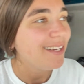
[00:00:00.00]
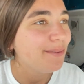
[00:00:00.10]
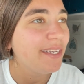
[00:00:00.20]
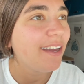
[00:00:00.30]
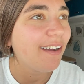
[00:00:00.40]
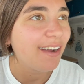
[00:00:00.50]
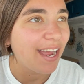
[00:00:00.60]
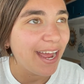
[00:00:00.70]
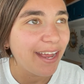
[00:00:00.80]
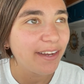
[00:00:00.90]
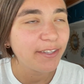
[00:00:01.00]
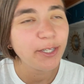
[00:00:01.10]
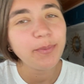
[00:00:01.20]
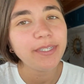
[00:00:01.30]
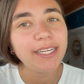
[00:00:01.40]
We are at
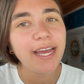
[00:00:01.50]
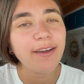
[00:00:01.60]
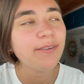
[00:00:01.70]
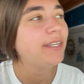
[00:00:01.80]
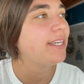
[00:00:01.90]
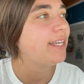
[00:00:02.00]
Coopertown